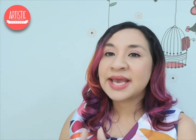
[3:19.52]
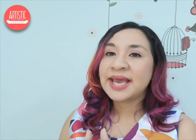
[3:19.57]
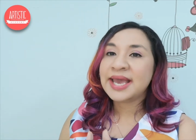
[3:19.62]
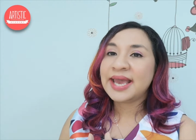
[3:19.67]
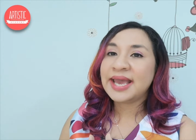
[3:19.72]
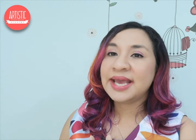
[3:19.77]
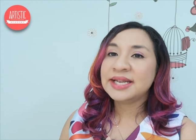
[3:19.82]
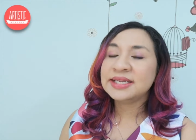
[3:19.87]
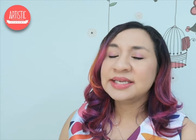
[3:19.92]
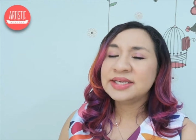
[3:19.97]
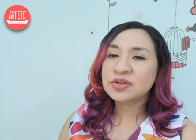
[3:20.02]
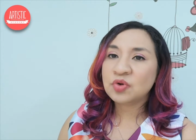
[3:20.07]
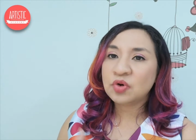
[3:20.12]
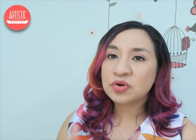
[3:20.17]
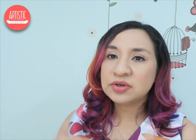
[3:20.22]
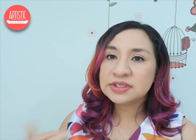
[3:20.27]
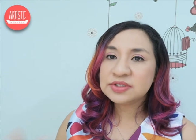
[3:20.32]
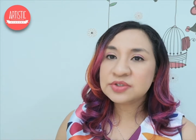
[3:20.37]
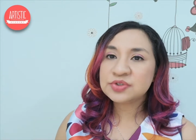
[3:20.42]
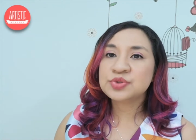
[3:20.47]
And in
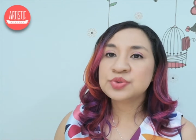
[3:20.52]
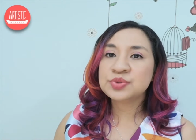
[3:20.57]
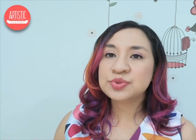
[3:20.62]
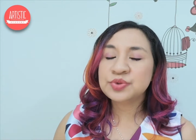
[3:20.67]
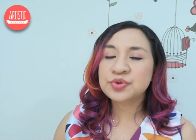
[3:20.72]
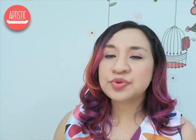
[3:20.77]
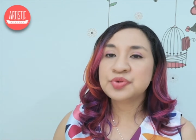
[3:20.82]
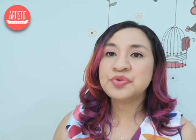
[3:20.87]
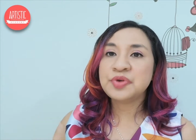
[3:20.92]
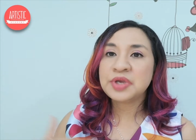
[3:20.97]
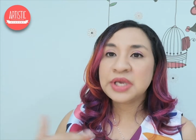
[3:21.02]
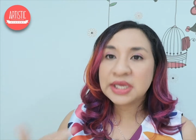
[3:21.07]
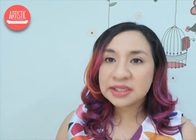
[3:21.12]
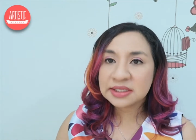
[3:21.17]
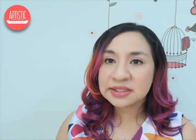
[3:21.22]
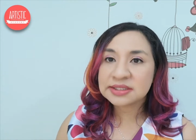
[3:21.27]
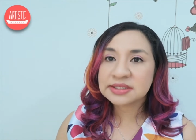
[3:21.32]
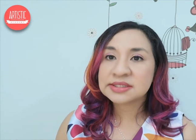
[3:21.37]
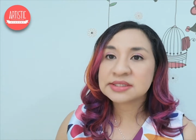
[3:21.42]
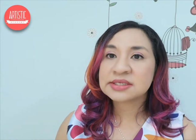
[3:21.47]
order to
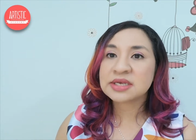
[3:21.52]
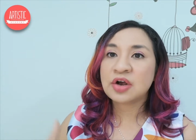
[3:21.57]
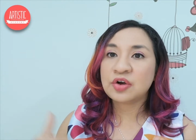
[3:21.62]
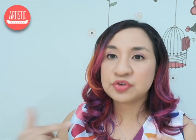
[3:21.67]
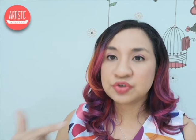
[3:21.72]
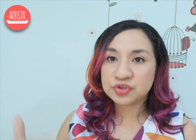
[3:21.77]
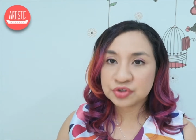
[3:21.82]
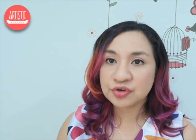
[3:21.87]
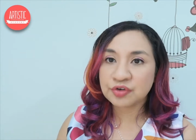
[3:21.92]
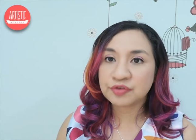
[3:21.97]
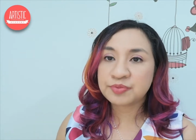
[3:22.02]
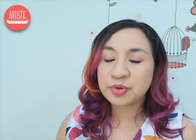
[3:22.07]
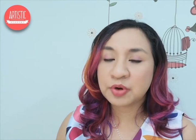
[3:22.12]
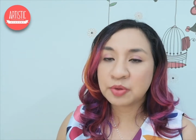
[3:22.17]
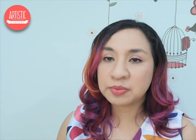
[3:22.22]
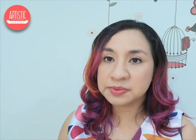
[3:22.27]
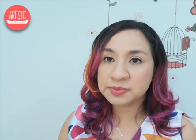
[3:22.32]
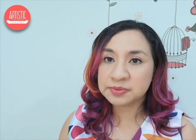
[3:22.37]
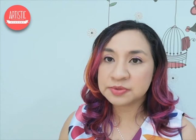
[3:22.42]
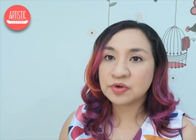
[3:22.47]
create this culture of
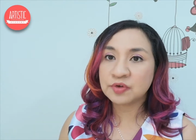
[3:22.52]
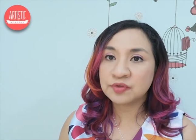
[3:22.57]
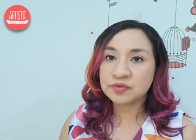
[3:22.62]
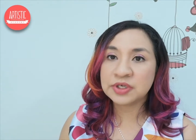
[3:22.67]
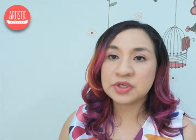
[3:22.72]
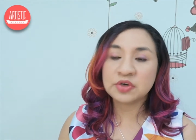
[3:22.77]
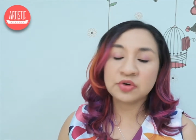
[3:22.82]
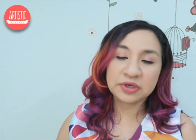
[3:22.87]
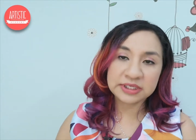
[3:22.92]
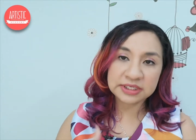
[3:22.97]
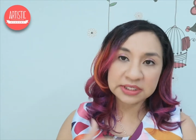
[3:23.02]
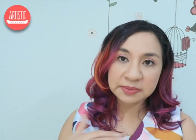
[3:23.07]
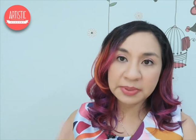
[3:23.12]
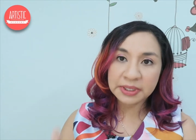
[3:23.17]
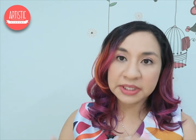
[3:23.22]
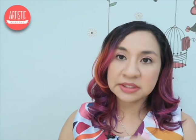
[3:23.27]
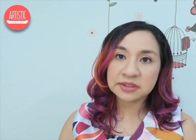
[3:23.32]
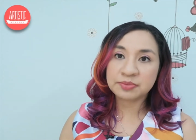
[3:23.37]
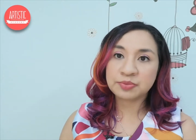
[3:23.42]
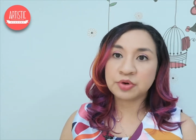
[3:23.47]
problem solving or
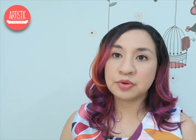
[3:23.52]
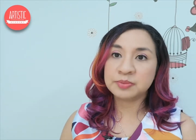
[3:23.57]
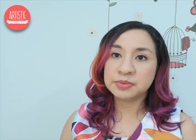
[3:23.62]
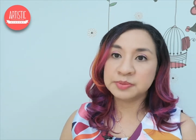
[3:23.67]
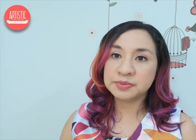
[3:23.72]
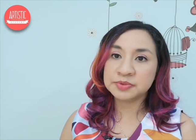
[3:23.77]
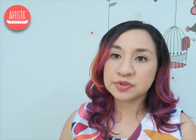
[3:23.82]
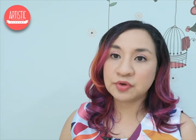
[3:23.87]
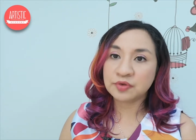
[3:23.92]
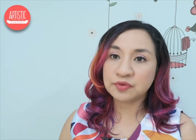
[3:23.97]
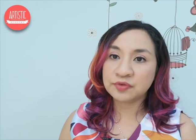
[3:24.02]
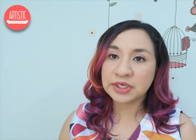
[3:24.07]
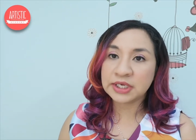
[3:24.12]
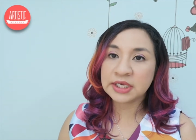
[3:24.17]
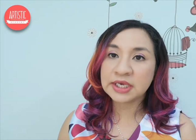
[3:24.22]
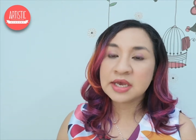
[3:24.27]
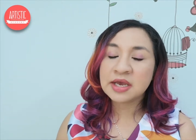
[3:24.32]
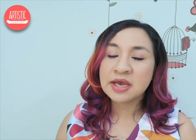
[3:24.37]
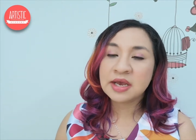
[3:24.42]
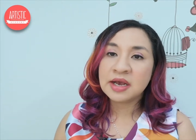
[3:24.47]
independent problem
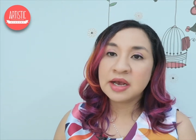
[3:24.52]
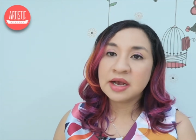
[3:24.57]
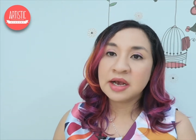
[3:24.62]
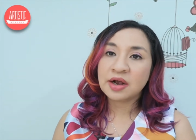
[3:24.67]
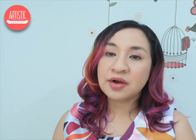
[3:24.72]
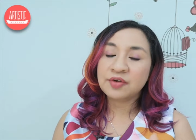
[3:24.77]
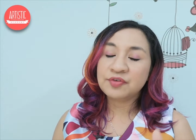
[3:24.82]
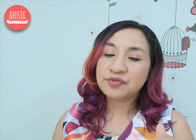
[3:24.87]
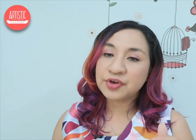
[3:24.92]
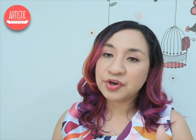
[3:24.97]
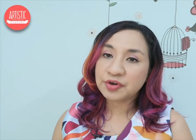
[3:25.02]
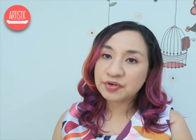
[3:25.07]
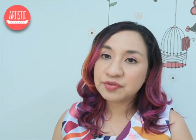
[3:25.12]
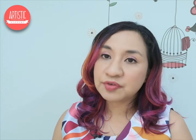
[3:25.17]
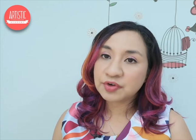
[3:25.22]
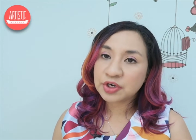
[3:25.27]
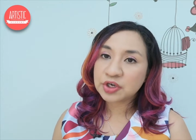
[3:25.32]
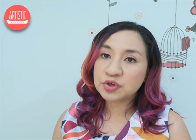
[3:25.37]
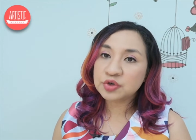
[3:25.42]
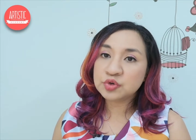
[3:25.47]
solving, a
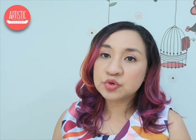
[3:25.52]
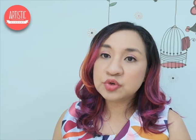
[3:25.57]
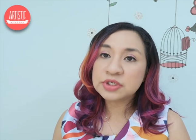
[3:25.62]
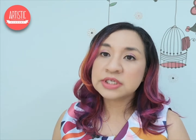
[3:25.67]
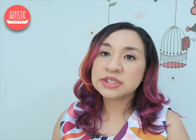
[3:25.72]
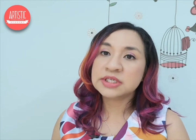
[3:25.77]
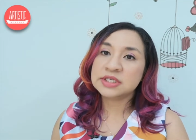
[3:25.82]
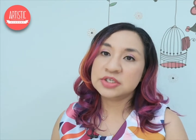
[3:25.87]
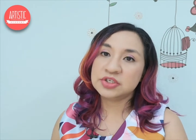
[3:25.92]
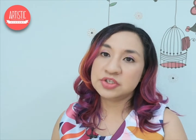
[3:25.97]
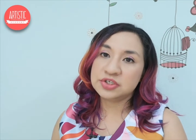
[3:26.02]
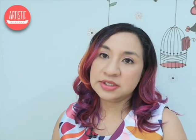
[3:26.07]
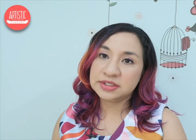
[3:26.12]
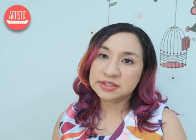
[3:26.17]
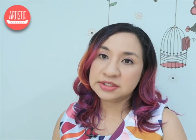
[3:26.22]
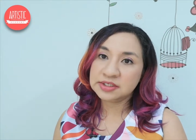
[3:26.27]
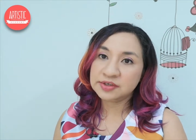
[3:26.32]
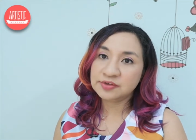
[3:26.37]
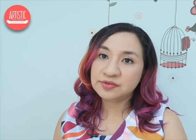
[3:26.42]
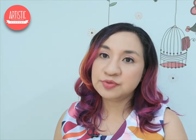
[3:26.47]
very good
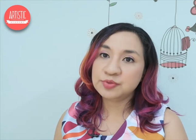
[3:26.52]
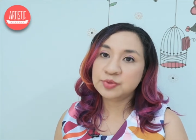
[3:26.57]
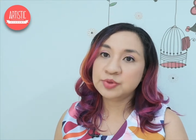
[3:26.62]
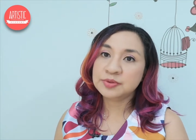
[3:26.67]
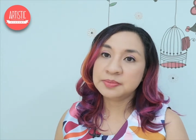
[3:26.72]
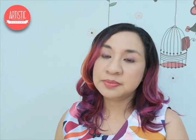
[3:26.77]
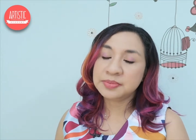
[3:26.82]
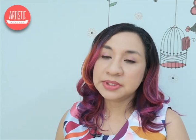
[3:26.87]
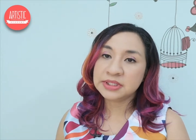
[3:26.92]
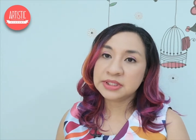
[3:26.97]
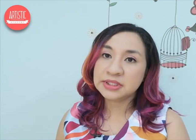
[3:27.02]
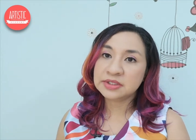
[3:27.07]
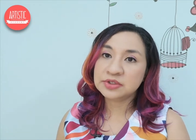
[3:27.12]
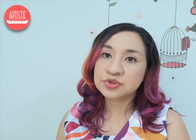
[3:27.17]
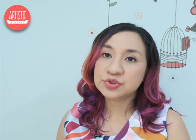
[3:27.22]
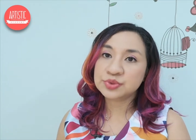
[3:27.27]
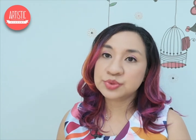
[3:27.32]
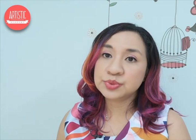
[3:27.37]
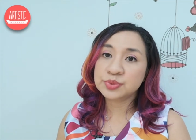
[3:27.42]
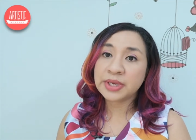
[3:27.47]
initiative would be
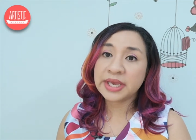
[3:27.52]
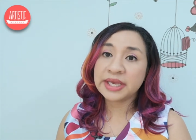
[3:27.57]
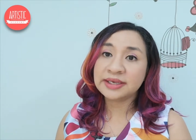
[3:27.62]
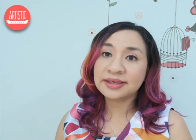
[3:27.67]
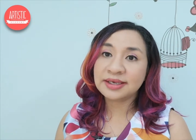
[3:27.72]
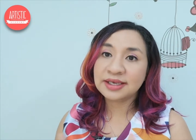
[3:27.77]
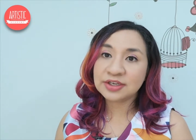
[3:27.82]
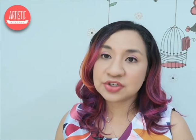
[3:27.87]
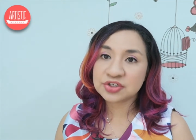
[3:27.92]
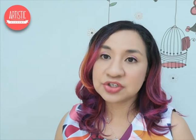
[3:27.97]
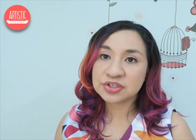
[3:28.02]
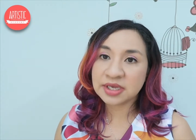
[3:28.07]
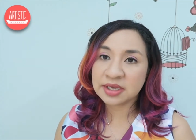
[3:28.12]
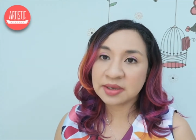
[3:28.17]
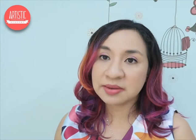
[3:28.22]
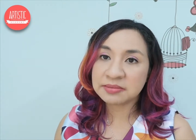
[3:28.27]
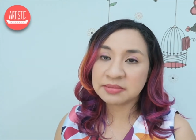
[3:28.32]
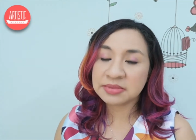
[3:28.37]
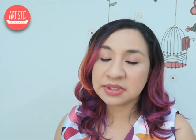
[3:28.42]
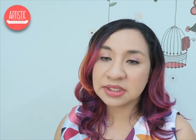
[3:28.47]
to engage
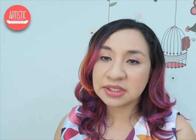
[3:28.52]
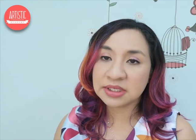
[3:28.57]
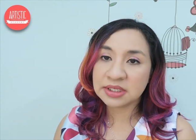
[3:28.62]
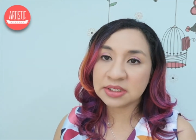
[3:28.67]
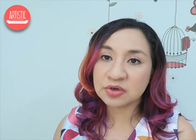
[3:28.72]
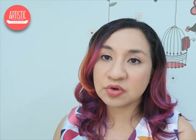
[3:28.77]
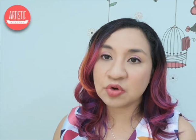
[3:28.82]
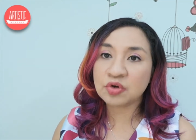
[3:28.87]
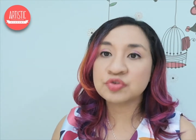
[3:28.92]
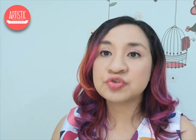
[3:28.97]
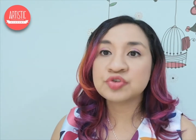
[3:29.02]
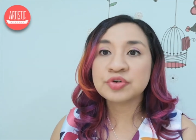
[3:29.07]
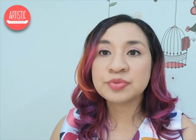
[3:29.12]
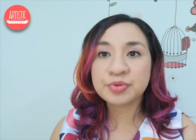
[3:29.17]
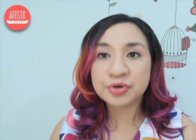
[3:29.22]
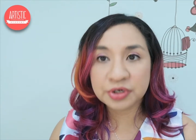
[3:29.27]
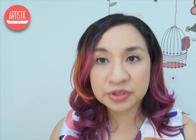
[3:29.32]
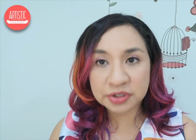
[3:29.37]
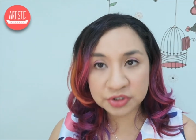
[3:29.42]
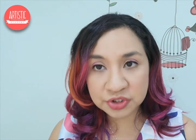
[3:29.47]
them in
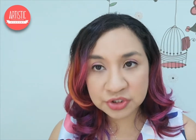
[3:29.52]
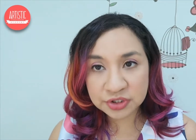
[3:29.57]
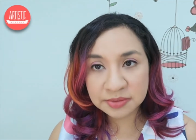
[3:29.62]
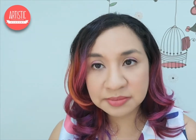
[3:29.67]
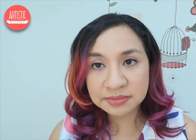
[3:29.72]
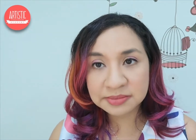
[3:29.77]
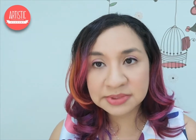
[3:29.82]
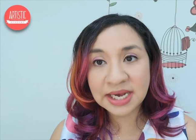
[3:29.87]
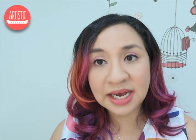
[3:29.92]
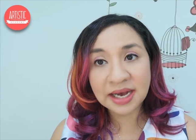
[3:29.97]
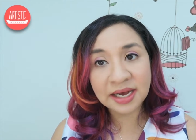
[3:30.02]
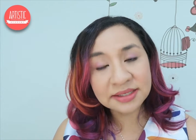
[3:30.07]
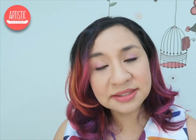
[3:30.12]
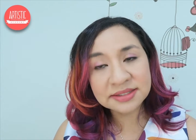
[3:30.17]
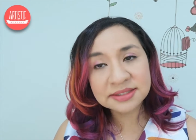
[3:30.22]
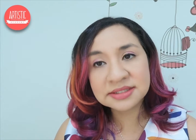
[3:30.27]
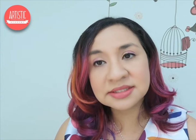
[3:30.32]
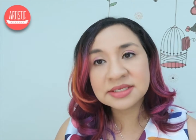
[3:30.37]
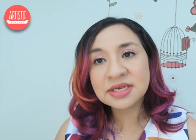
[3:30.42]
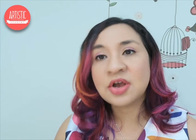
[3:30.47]
entrepreneurship
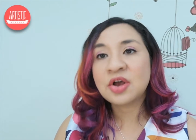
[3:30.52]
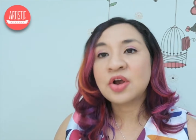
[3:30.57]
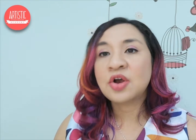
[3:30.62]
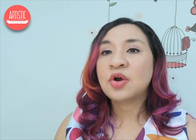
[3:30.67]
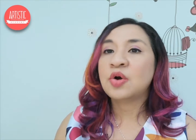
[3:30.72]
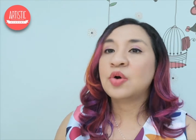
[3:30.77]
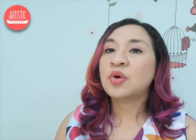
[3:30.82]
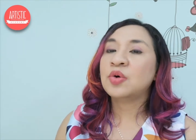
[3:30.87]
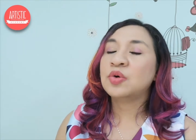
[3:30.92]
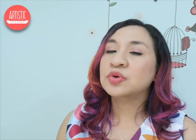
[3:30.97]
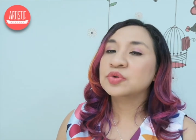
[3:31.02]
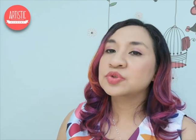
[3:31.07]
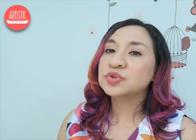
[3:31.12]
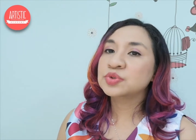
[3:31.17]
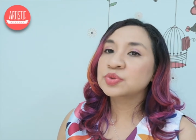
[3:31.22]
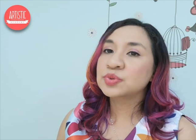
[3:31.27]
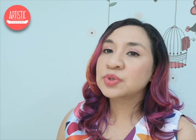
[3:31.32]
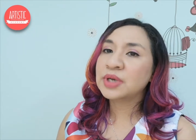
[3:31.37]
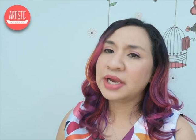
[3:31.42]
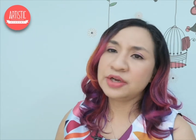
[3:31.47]
tasks, or
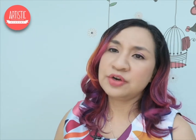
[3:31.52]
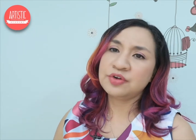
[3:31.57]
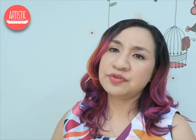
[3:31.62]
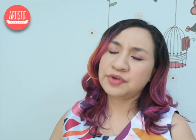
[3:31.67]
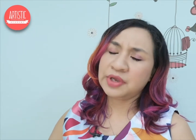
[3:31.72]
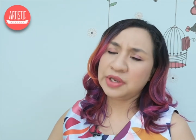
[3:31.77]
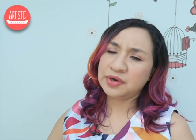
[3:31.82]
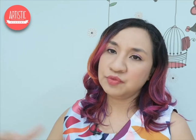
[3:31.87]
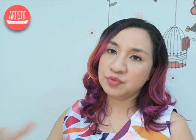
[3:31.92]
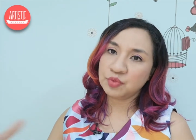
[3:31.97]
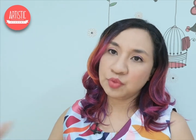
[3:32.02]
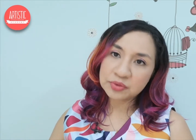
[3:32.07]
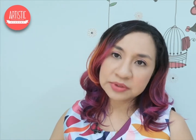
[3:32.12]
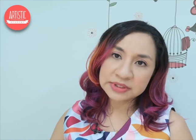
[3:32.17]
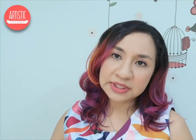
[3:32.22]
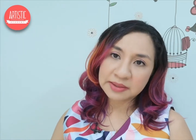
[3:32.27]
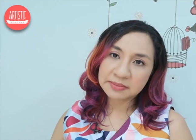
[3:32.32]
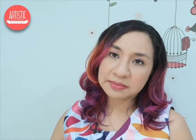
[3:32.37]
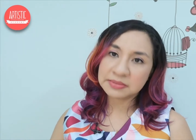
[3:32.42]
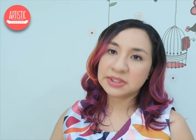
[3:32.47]
to kind of enroll
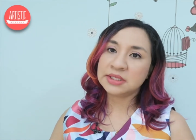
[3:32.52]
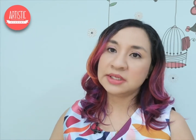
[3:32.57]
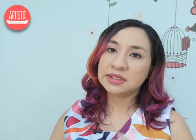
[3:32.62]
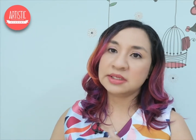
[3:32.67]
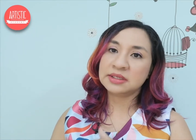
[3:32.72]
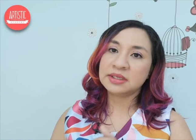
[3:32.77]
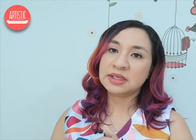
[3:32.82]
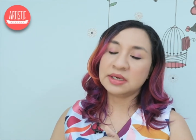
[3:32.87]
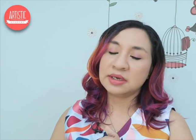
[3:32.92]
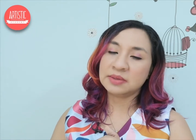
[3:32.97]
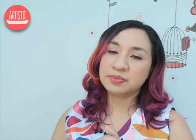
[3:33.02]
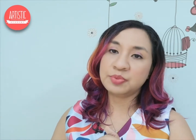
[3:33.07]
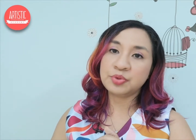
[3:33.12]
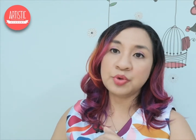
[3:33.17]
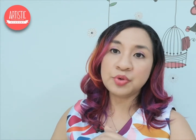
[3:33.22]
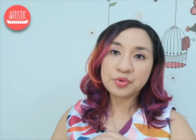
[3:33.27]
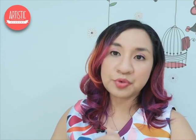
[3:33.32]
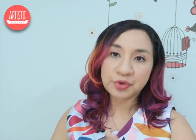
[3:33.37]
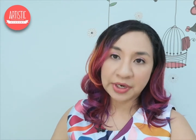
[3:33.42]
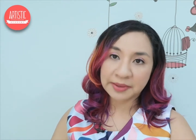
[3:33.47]
them in a
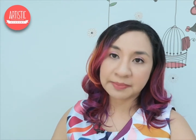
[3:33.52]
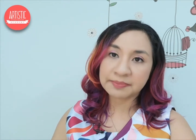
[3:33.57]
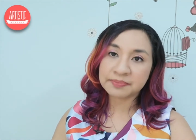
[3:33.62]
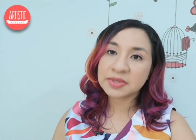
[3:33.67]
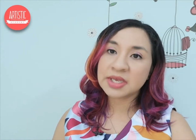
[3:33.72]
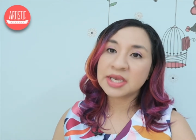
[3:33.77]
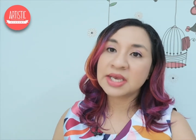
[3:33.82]
program